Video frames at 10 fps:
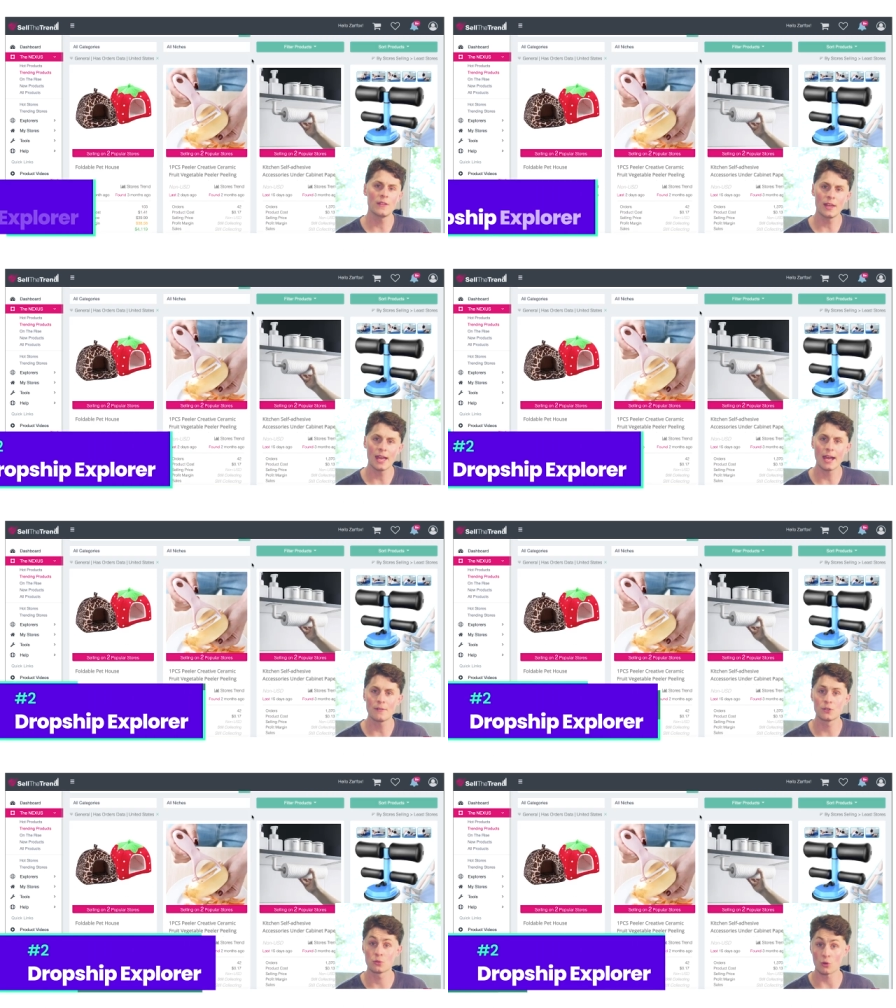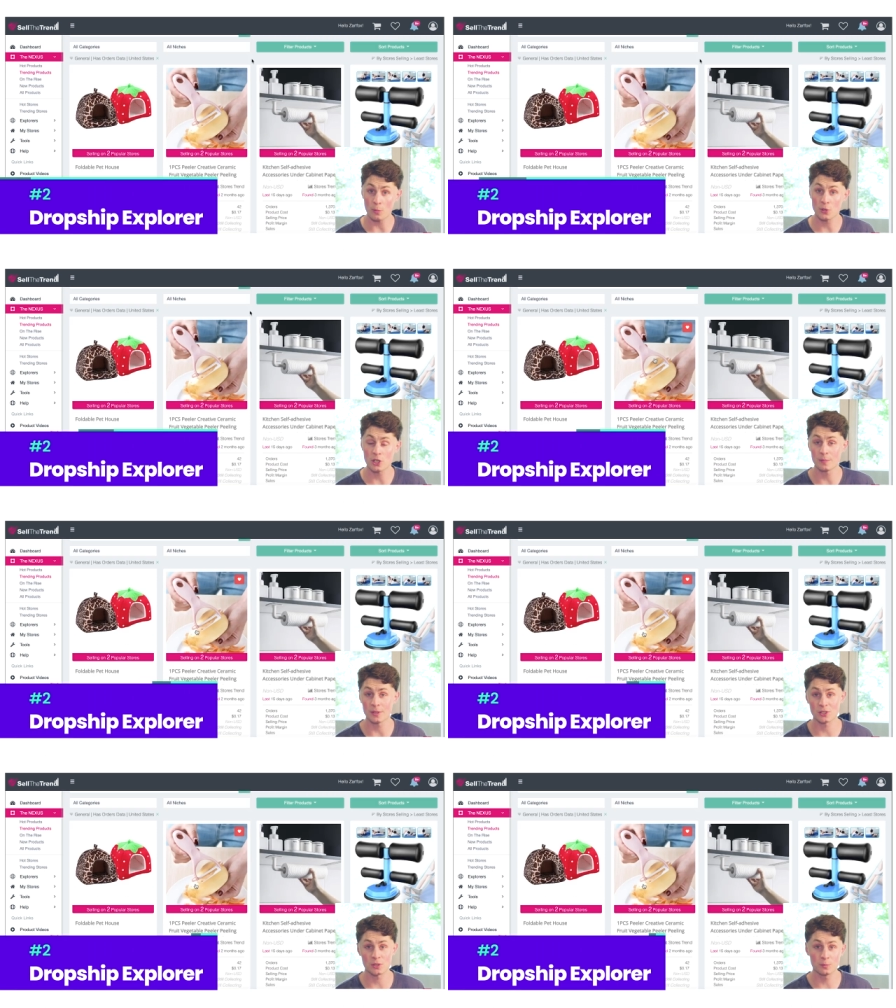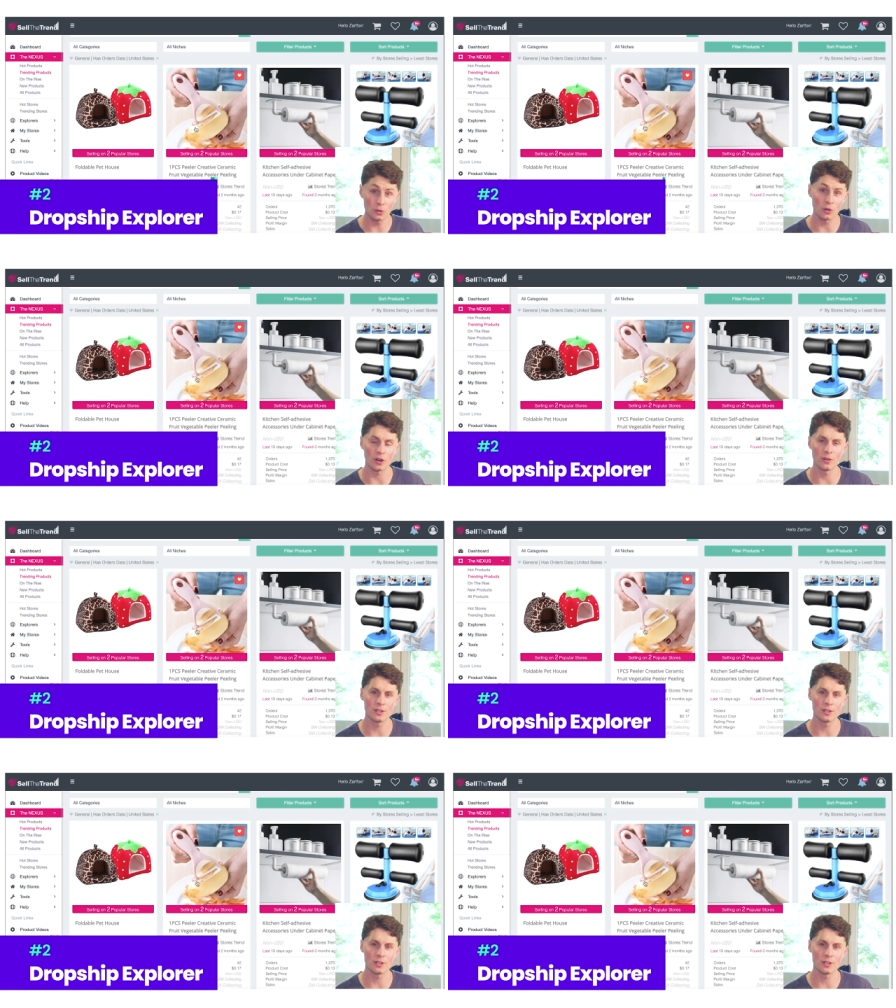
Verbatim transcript: Then they have Dropship Explorer.